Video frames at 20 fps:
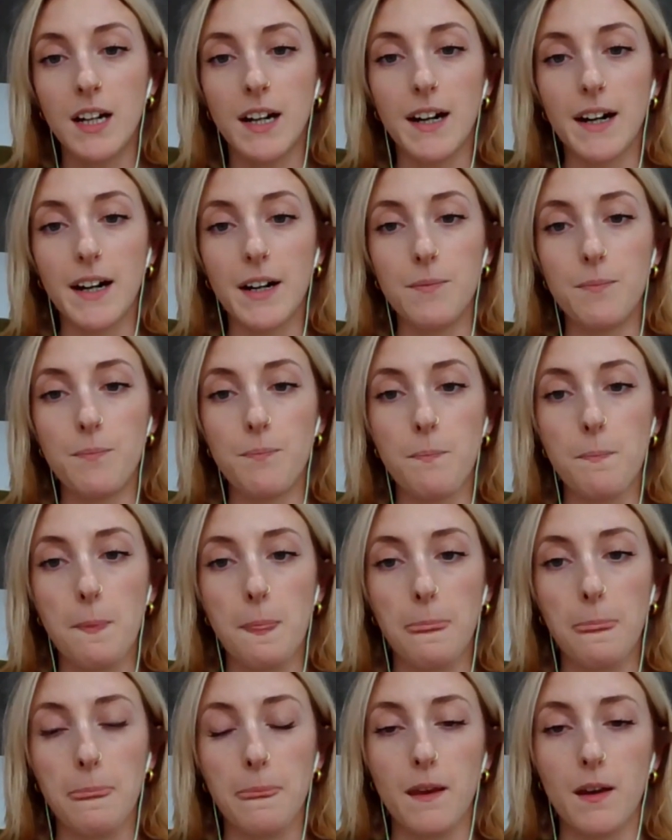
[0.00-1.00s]

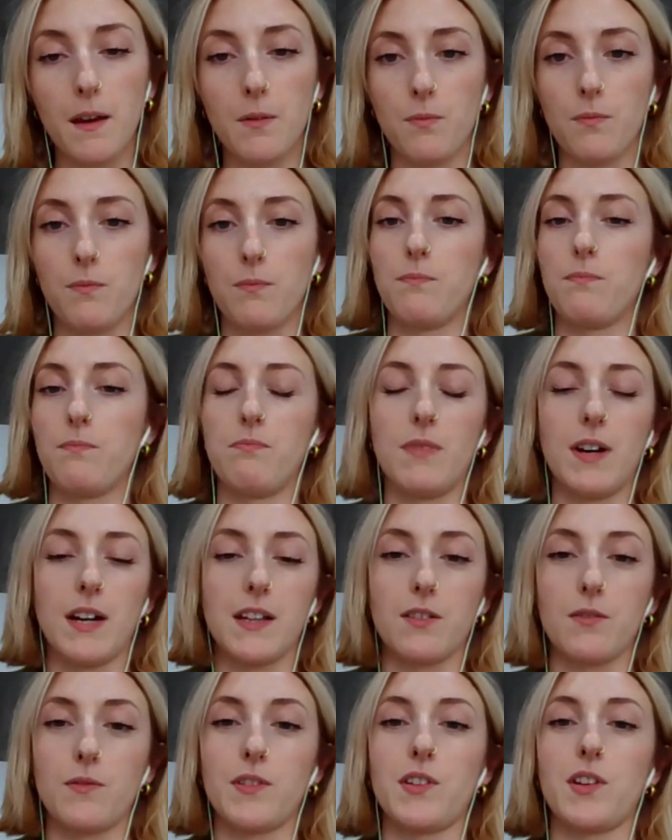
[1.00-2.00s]
And
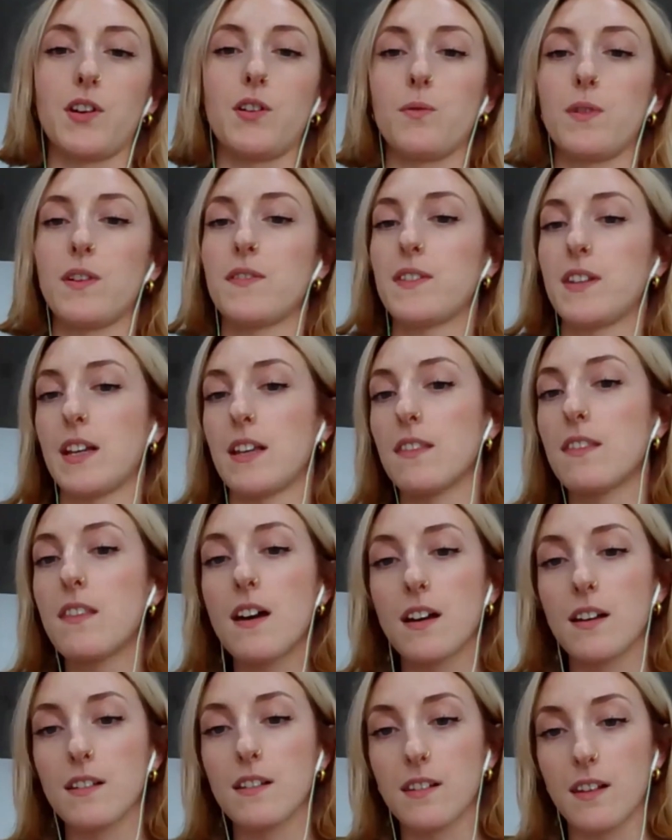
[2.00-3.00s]
as a result, we've seen
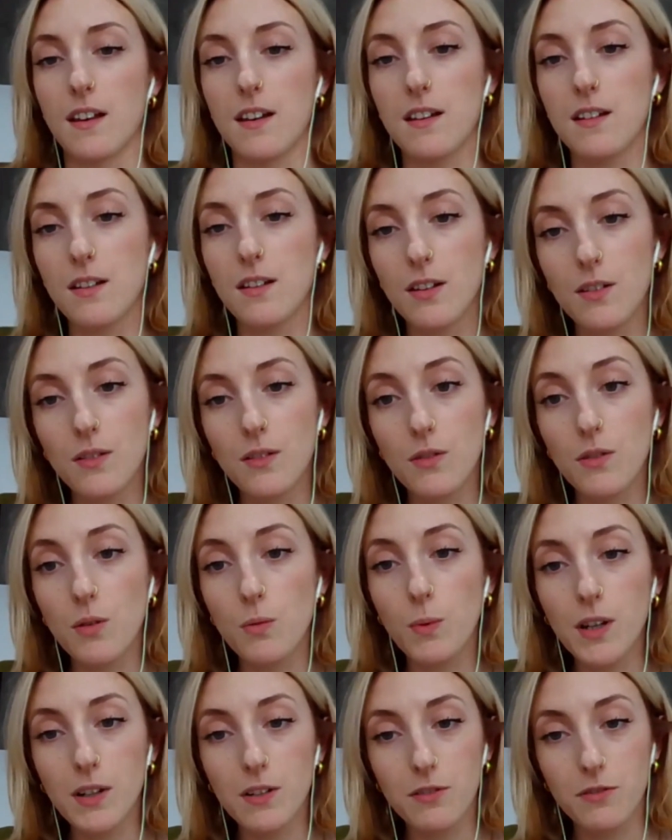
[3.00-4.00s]
things like the
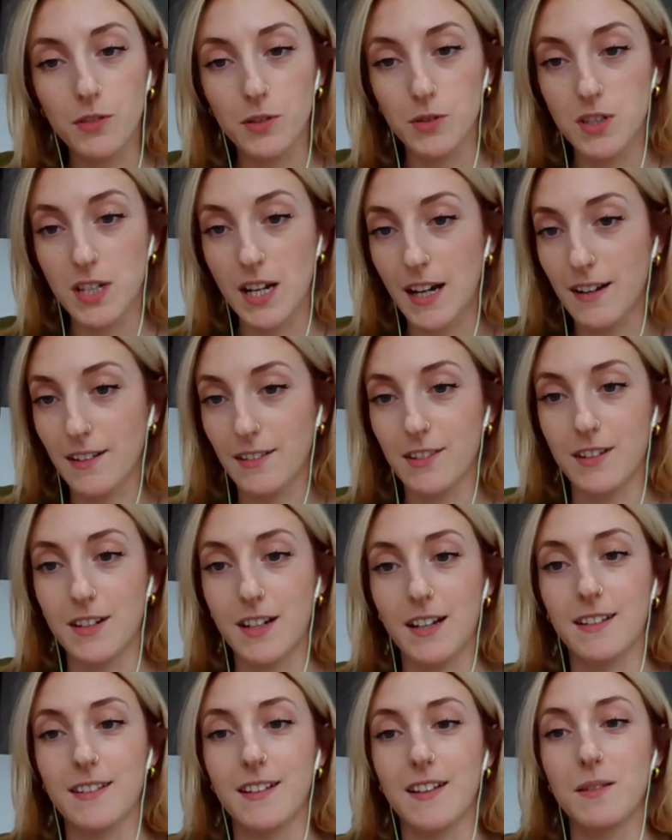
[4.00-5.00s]
windfall tax on
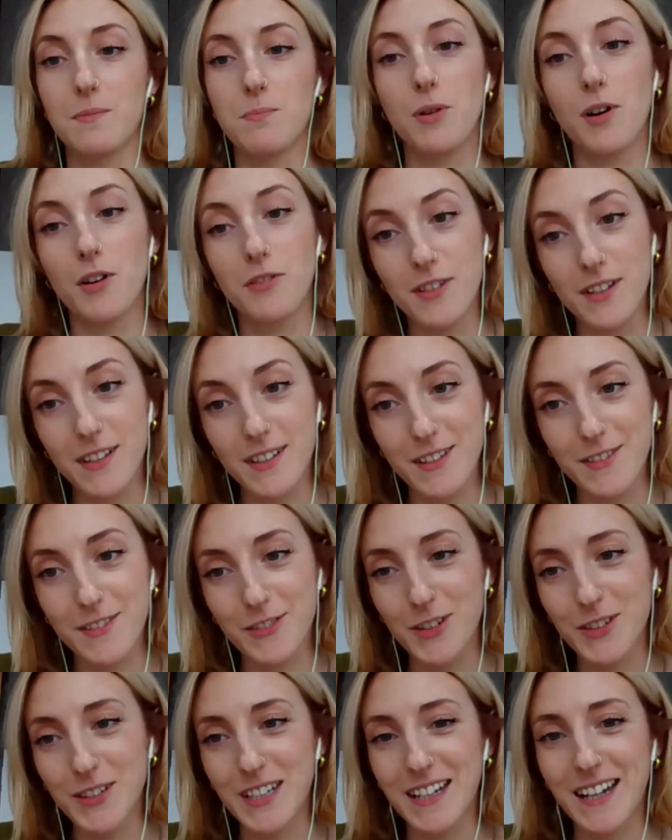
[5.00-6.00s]
excess profits of
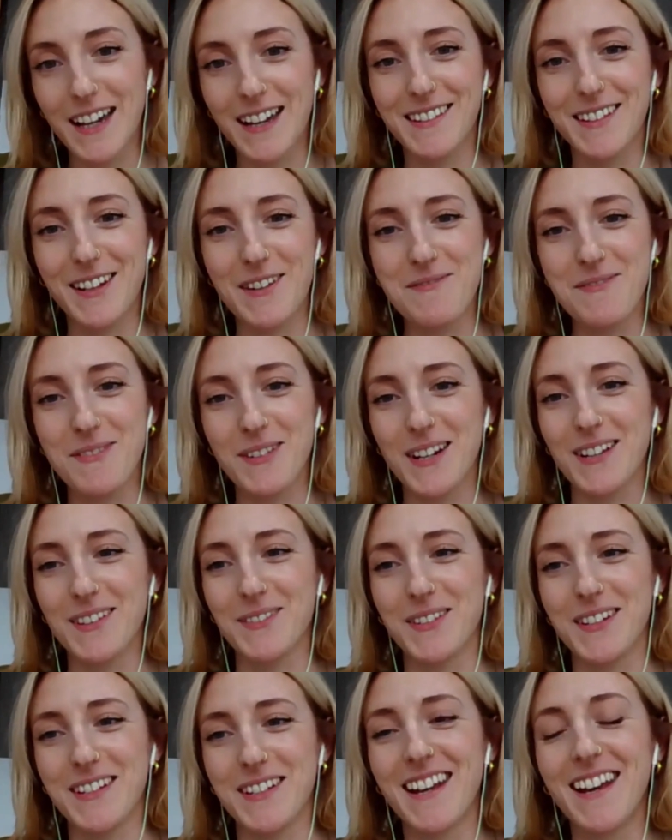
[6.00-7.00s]
oil and gas companies,
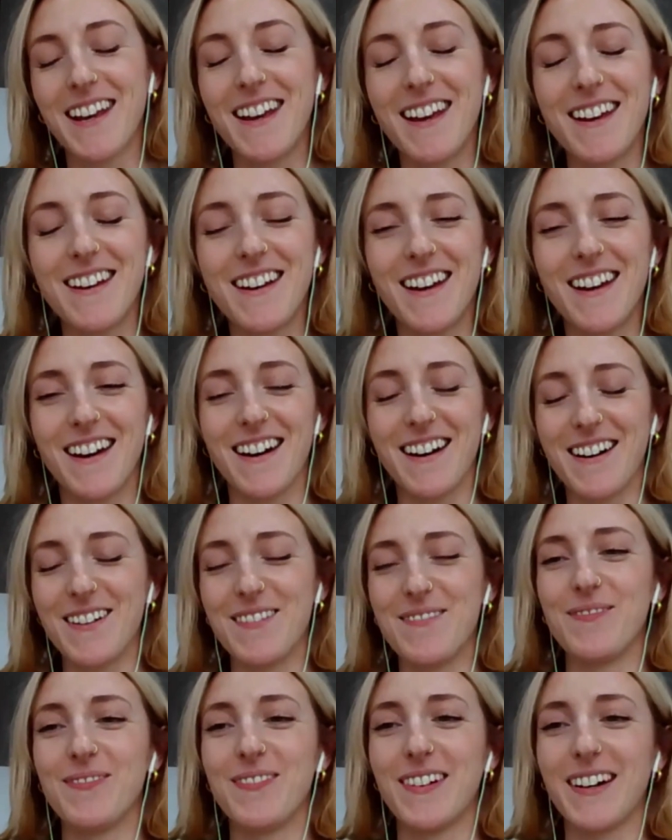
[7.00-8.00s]
which,
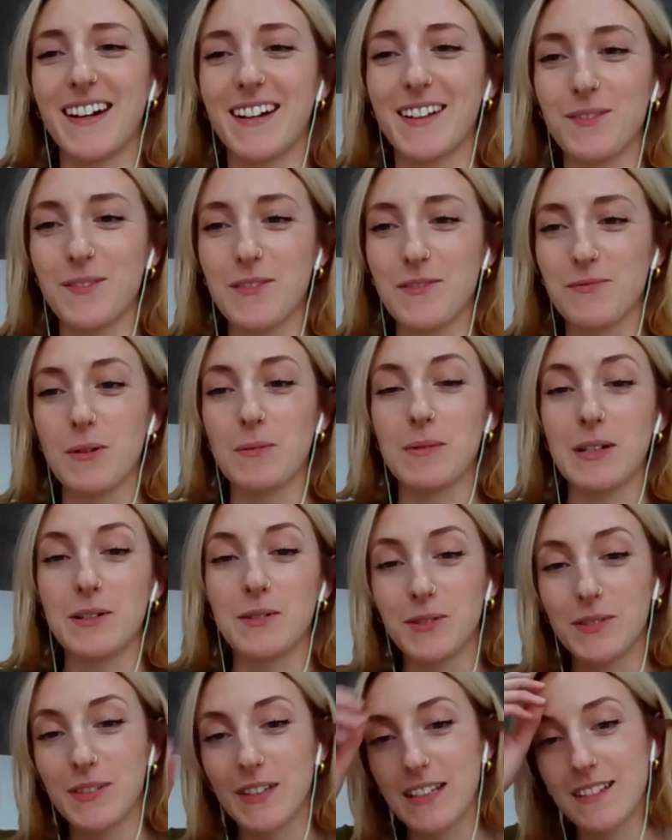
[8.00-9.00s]
as we've probably
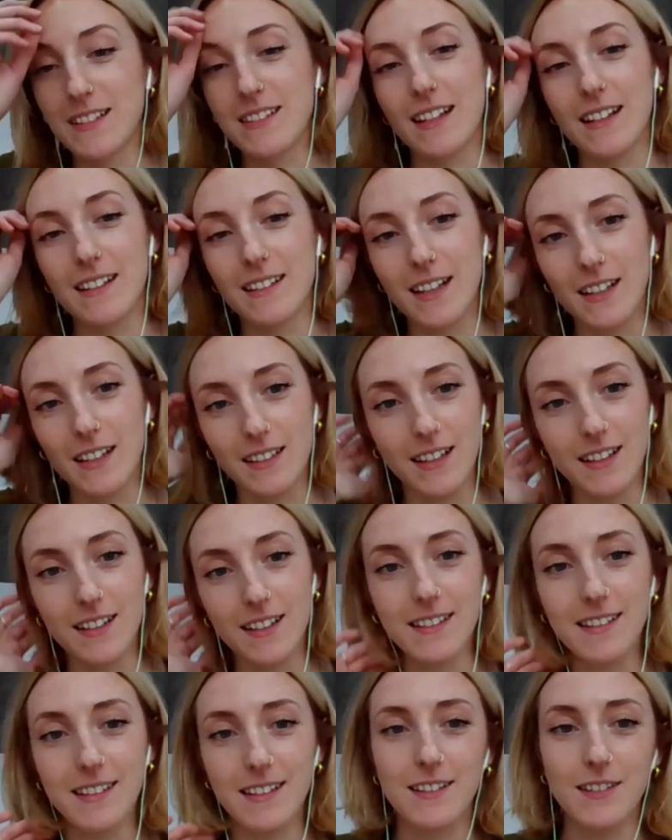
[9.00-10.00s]
all seen today's
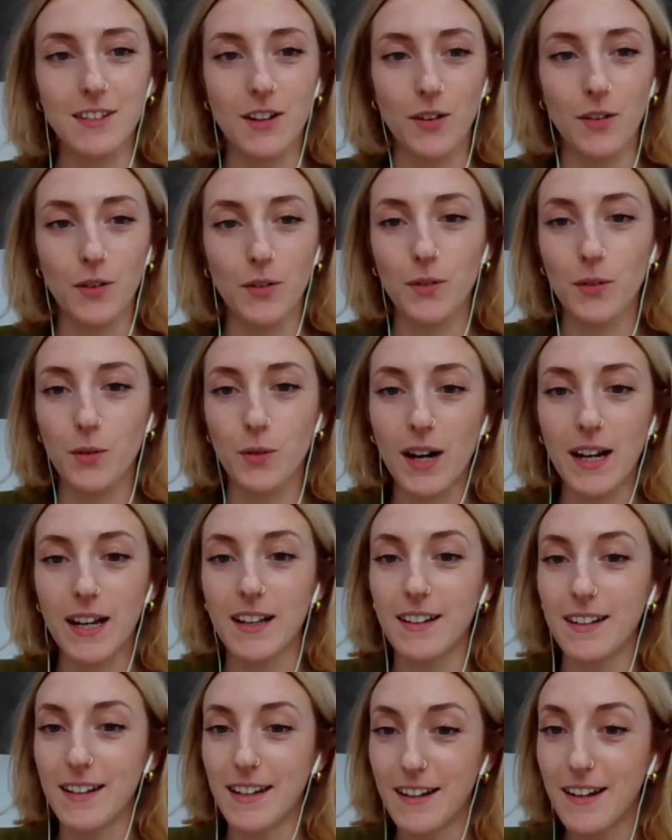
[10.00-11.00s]
headlines, is not quite
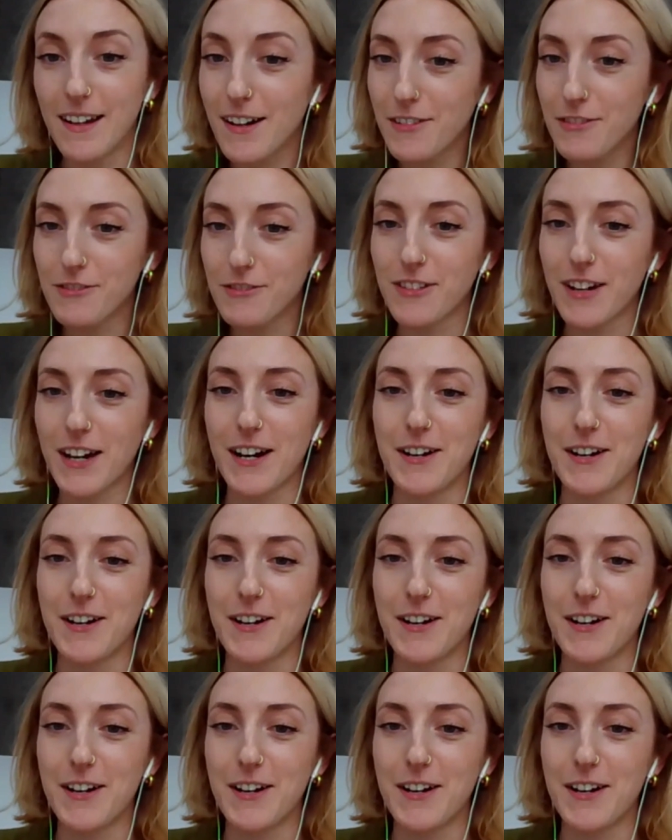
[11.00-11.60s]
enough.